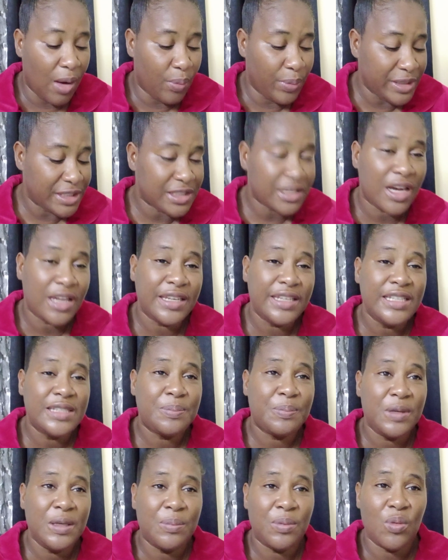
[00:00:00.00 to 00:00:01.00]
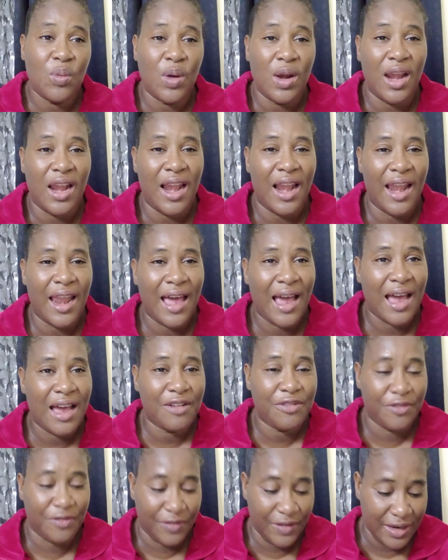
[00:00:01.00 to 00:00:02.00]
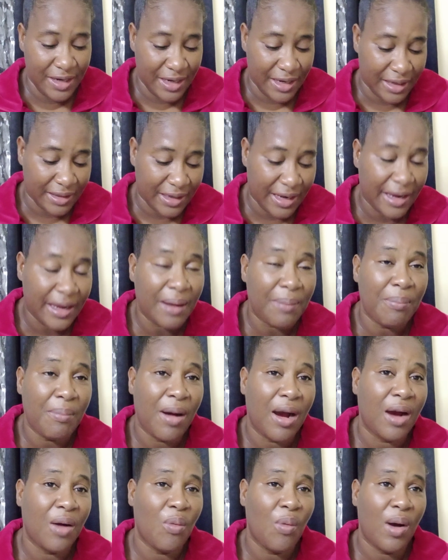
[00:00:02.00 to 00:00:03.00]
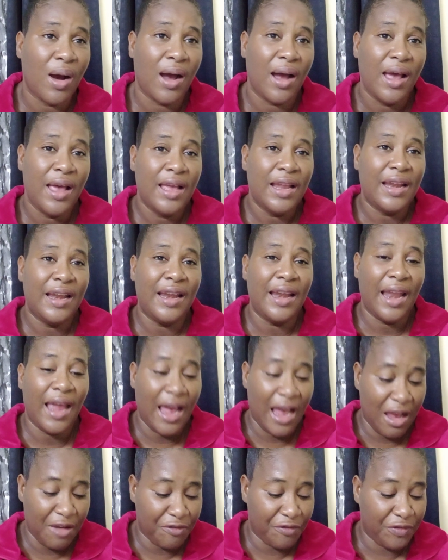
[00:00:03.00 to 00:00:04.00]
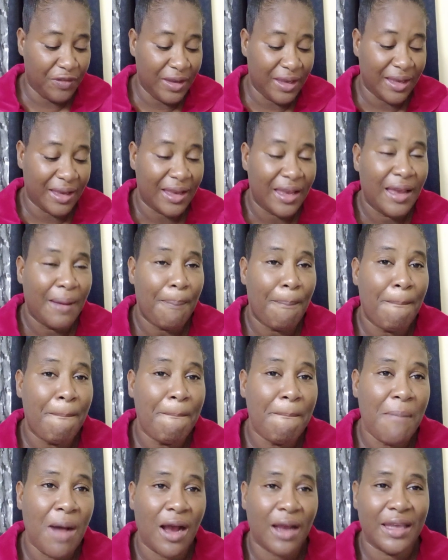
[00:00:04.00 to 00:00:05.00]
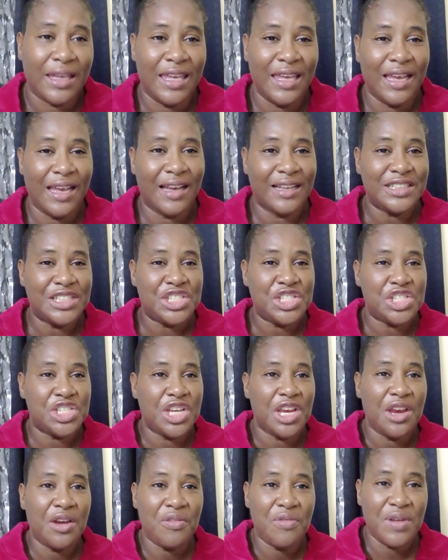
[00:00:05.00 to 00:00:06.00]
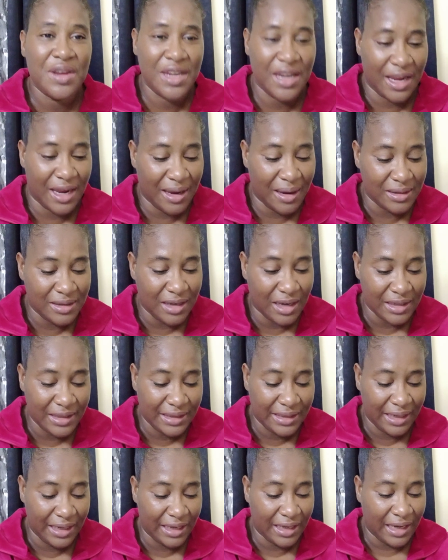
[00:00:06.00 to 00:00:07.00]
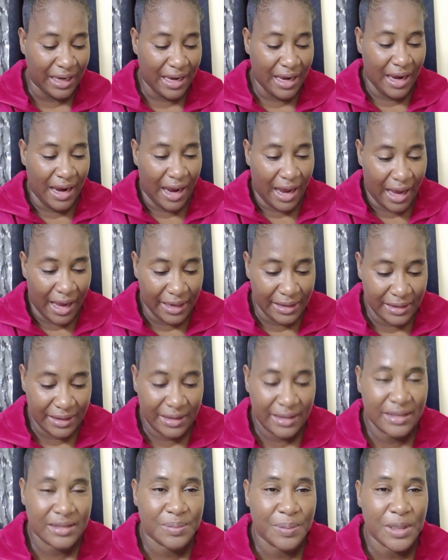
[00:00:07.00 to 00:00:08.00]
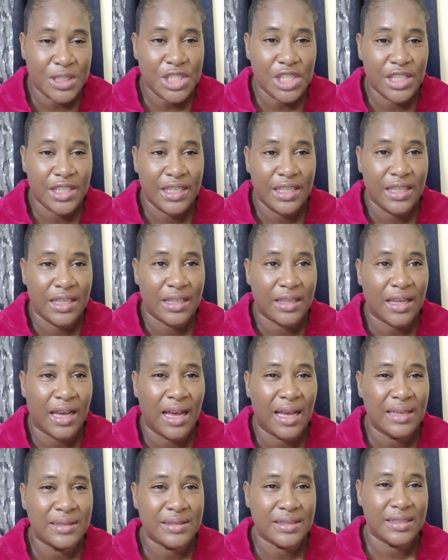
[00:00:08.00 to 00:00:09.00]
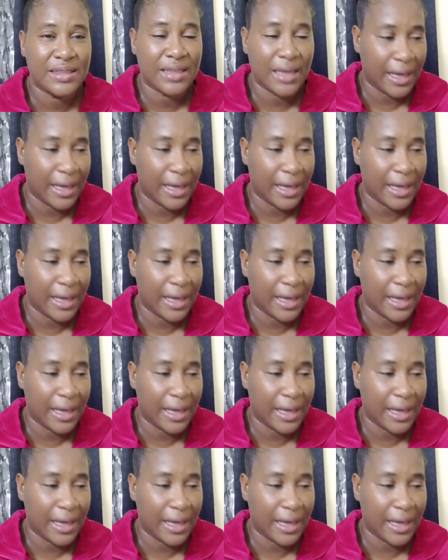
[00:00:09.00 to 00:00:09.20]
we saw these people were laughing at Marwa, laughing, mocking and jeering at Dante. And especially it has